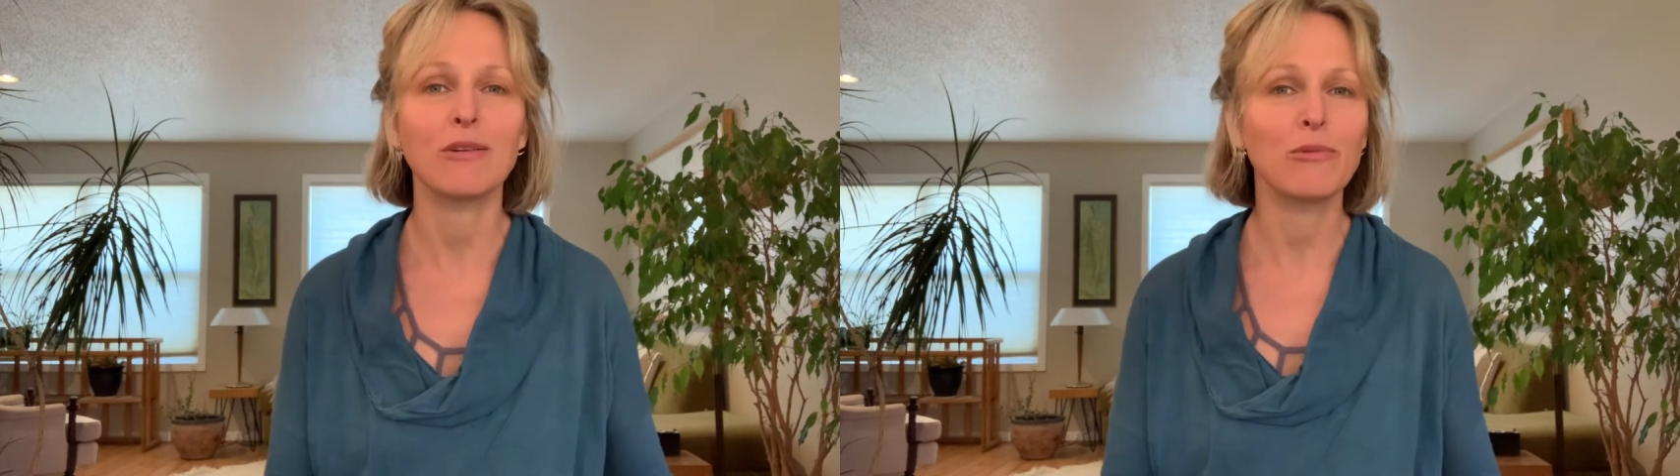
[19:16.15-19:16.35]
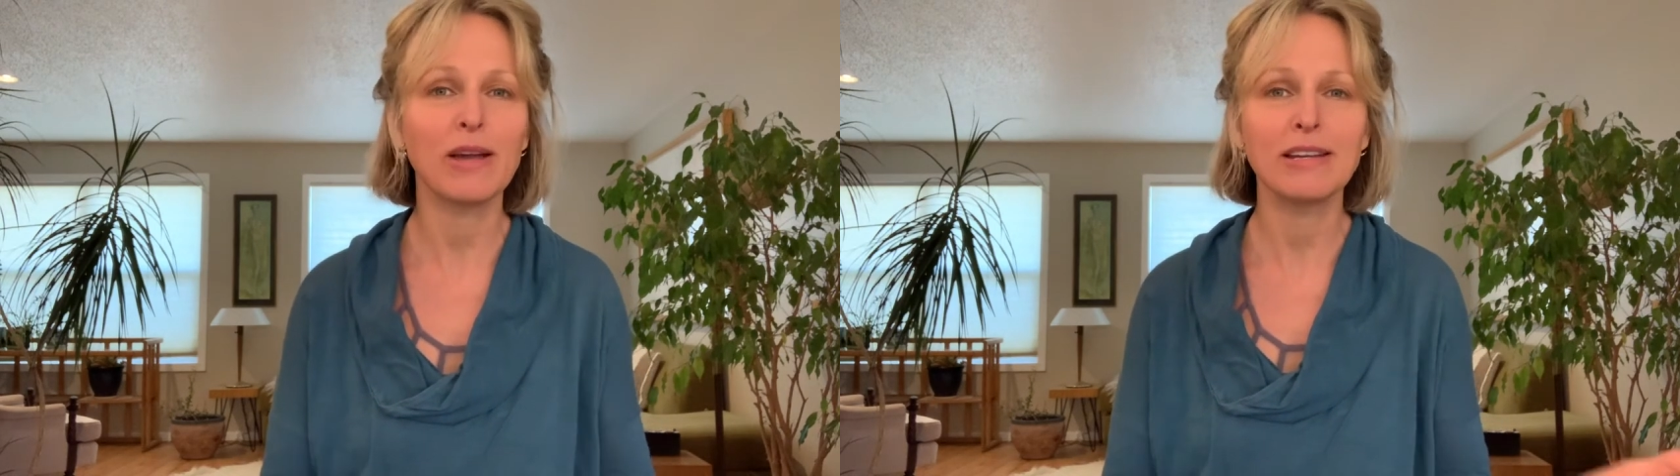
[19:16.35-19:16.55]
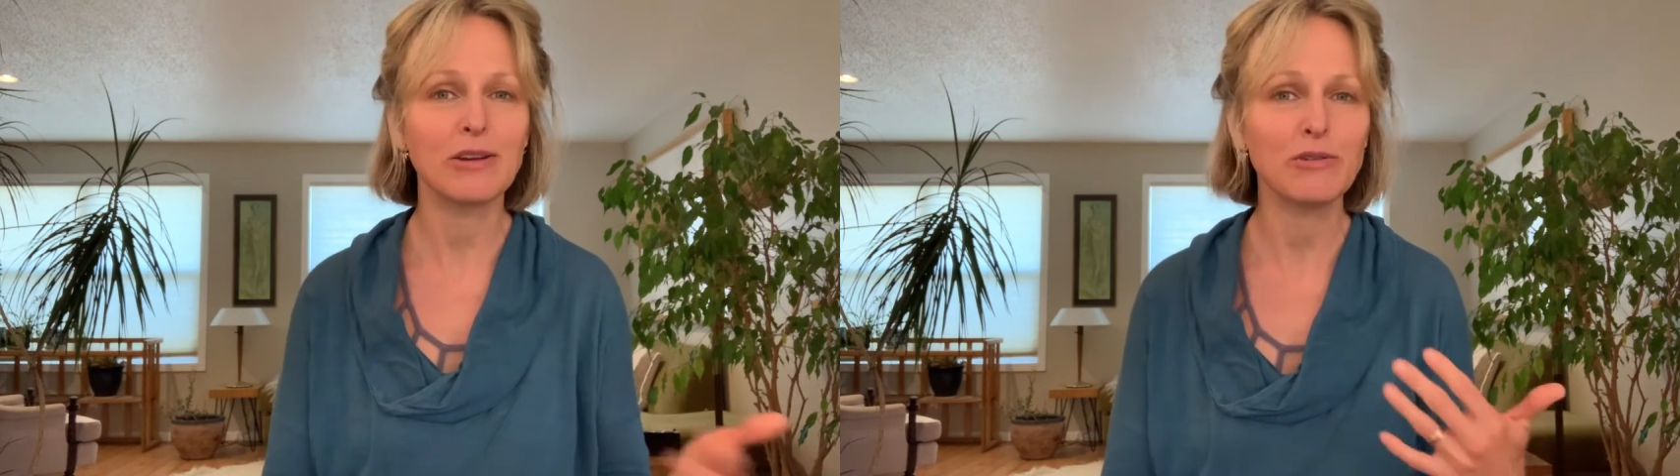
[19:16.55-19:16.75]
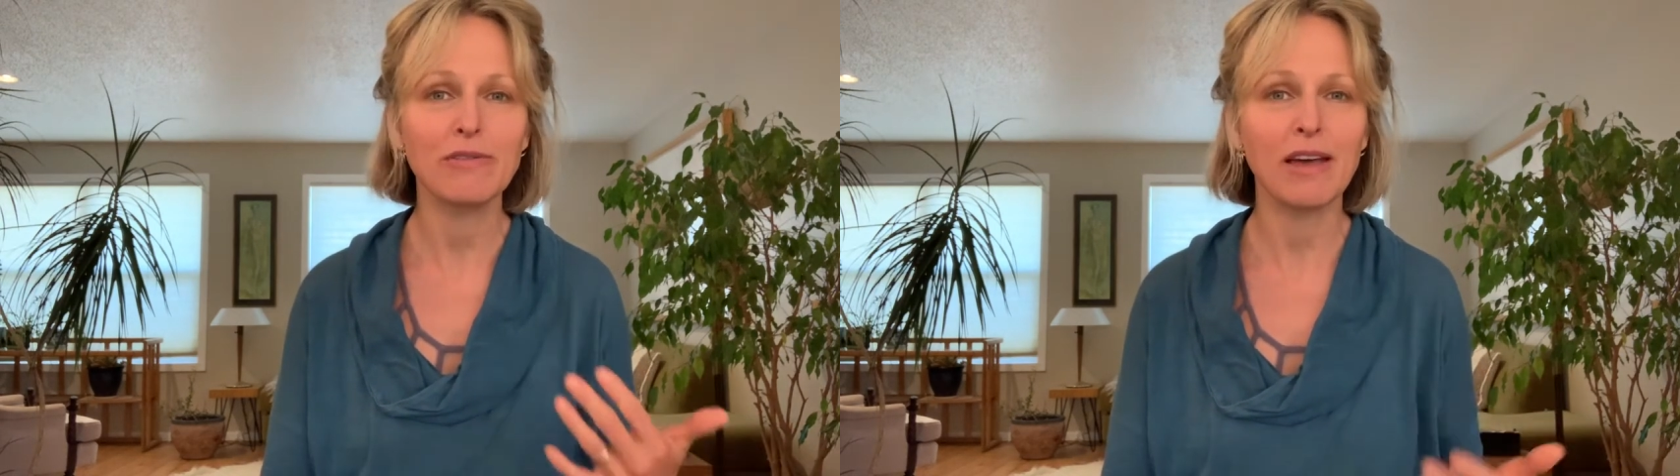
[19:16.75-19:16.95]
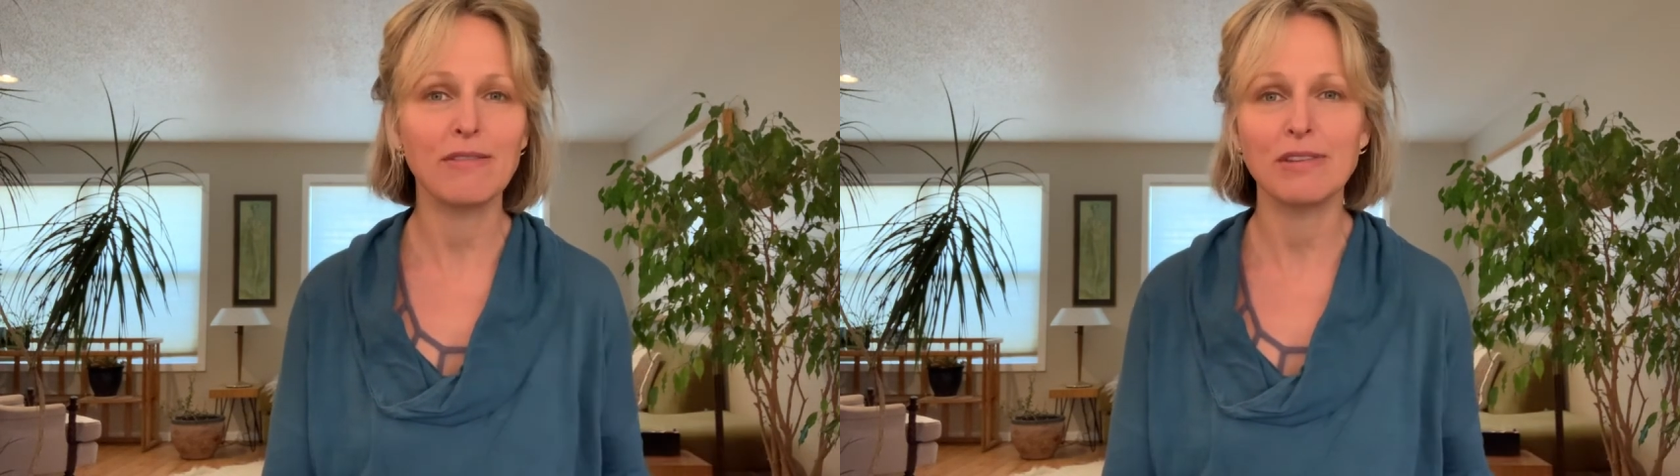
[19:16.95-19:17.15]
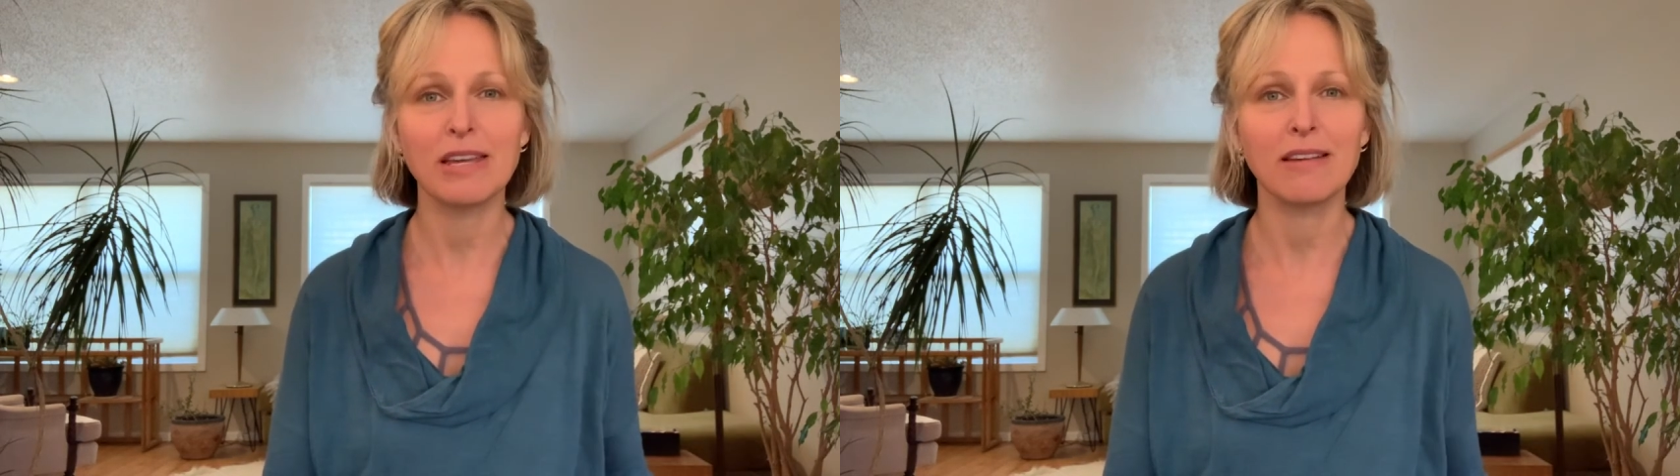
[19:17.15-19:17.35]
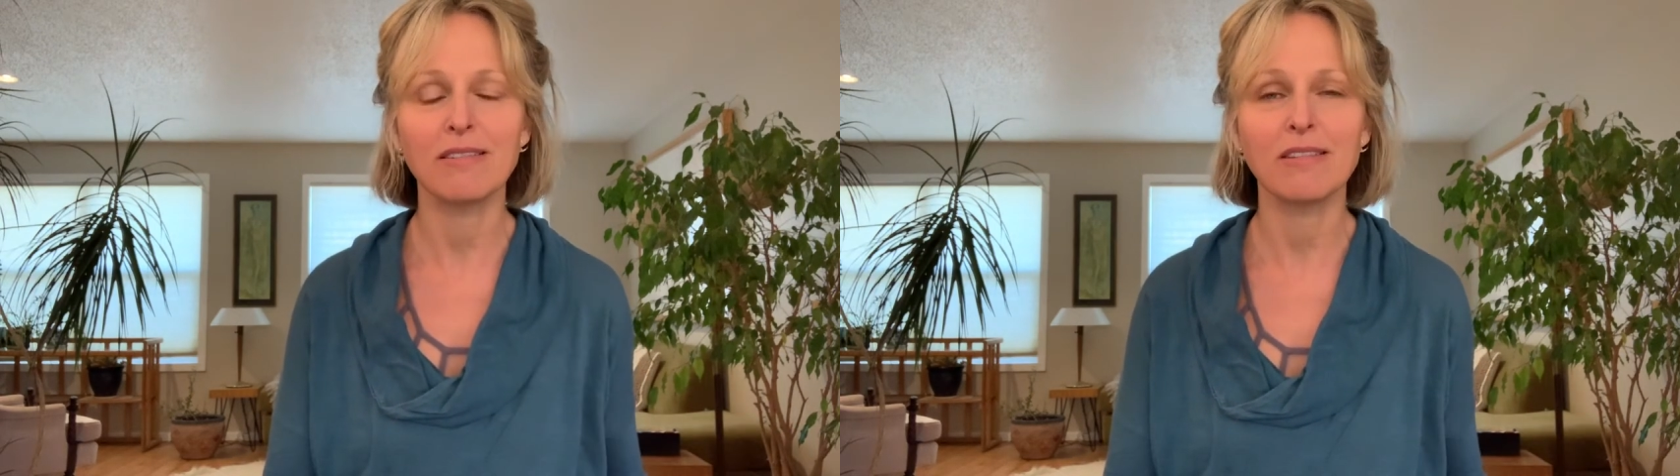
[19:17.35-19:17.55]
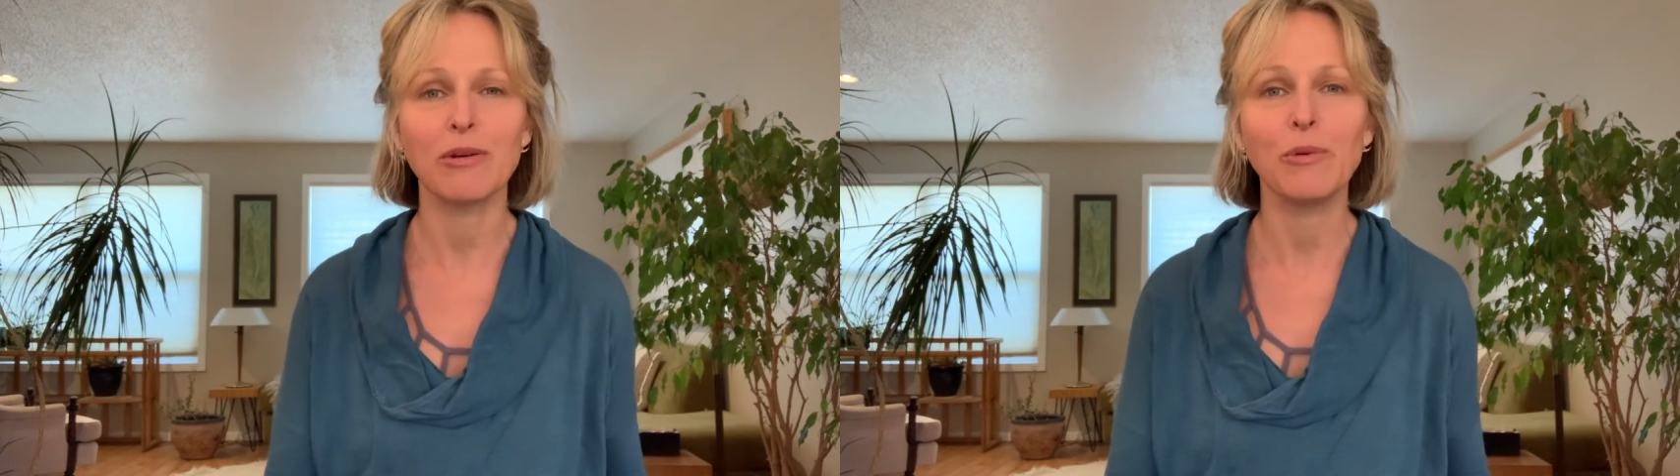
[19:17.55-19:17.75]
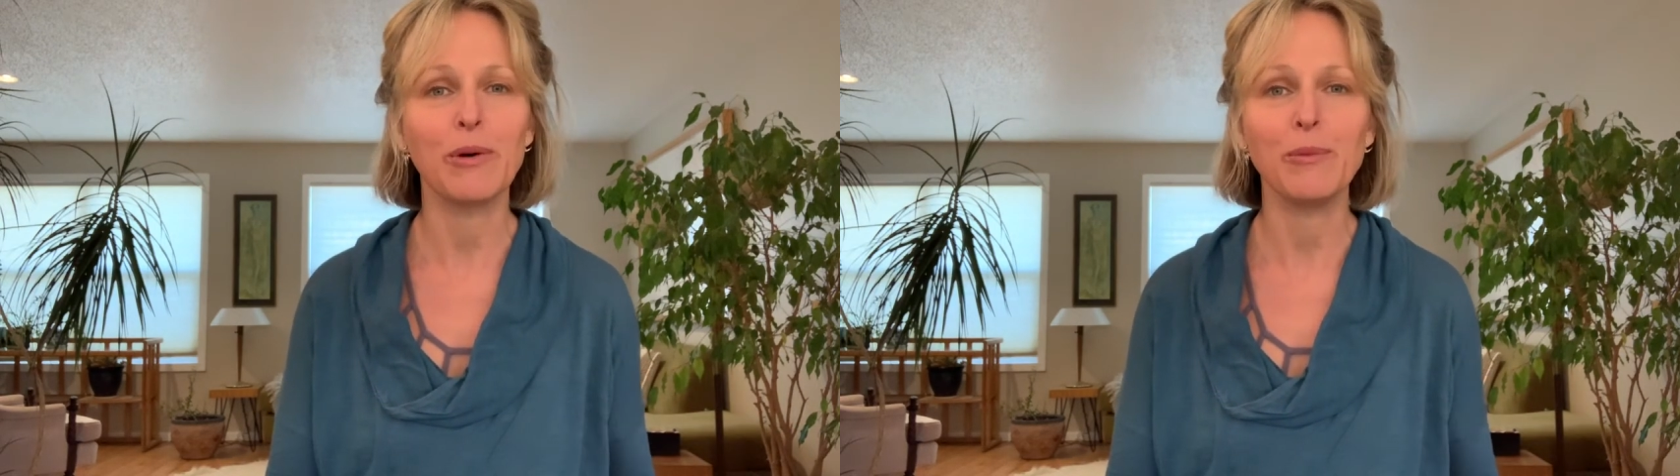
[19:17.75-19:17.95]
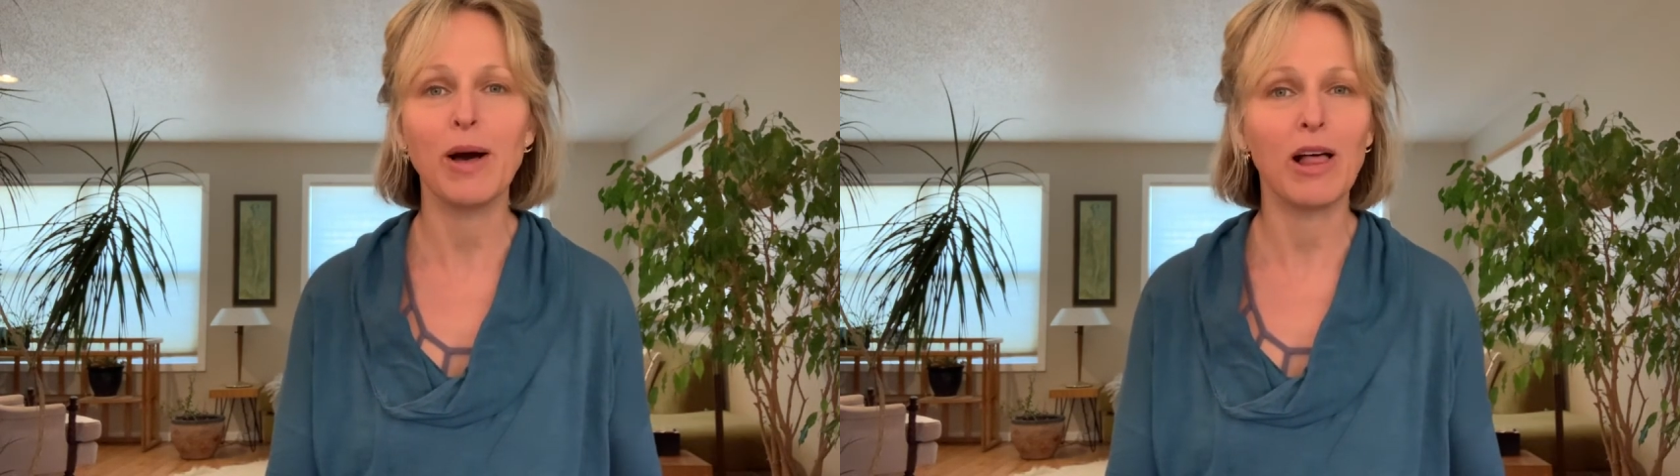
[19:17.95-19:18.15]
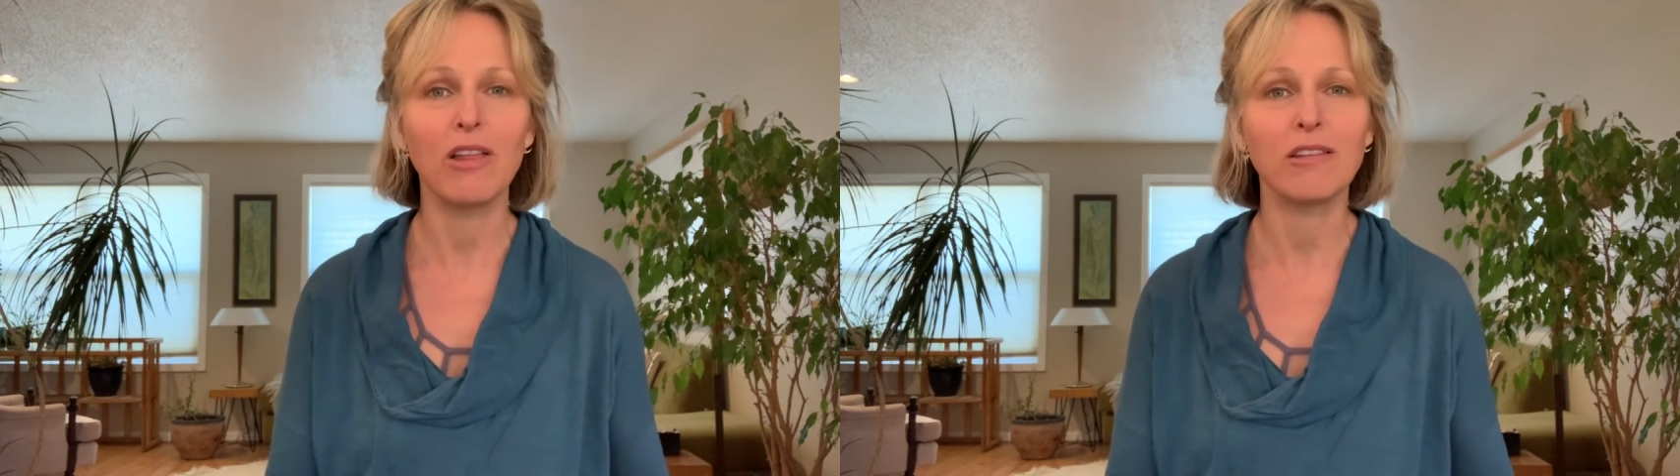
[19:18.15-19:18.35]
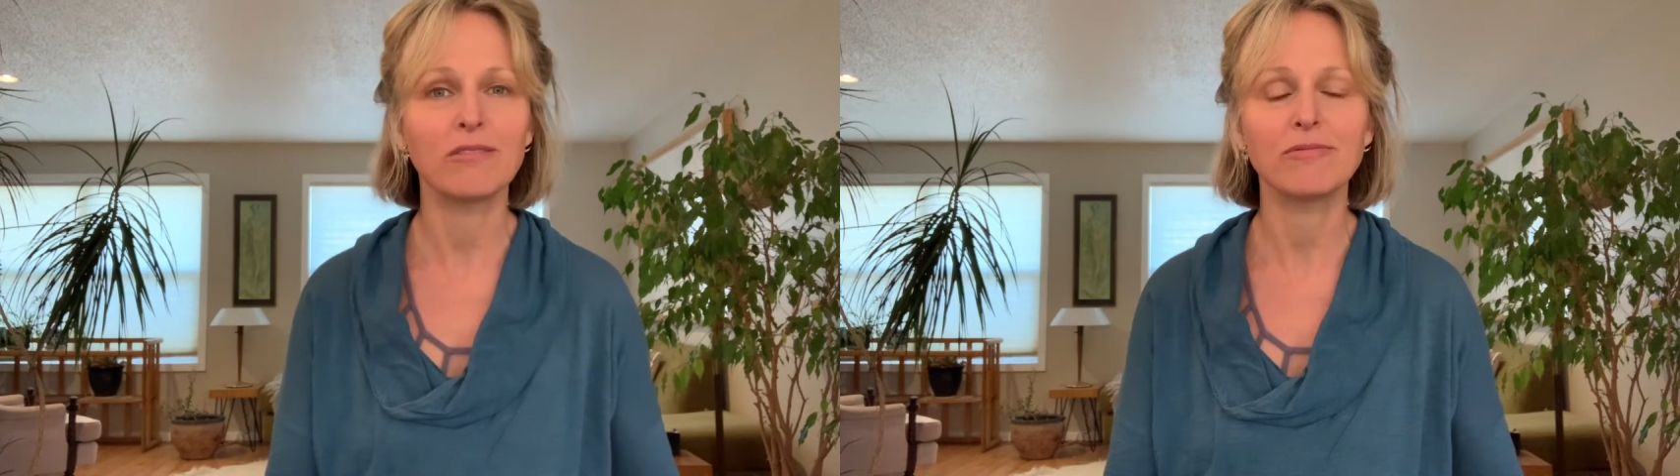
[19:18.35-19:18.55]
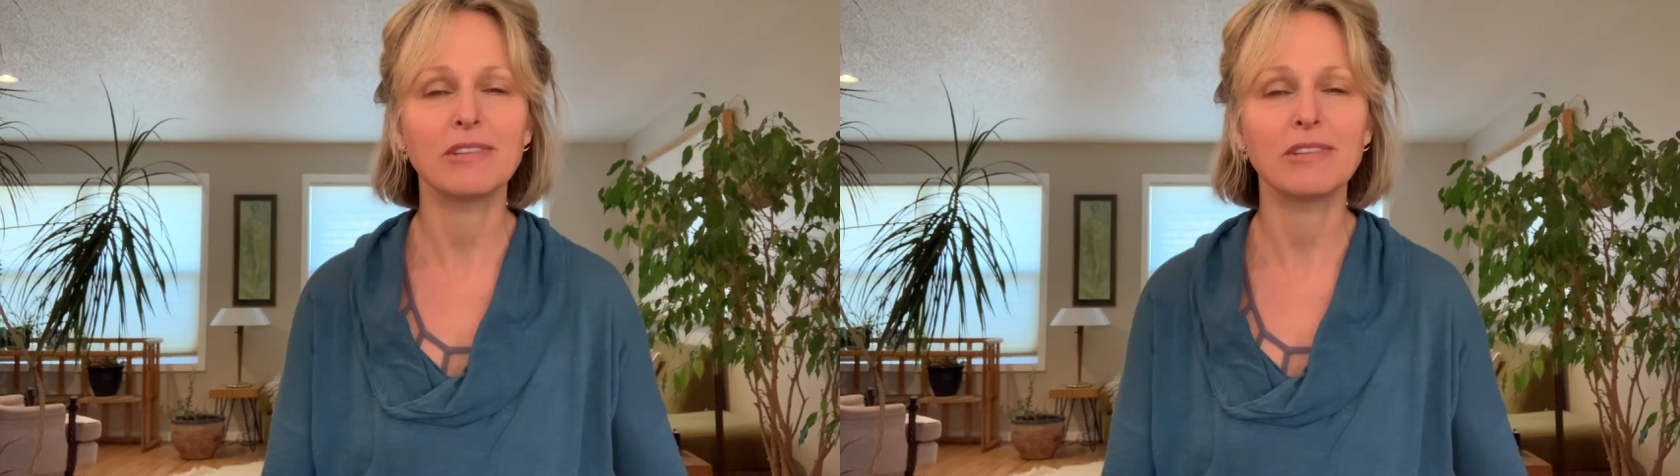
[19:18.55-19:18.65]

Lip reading: I'd write down 5 things that went well,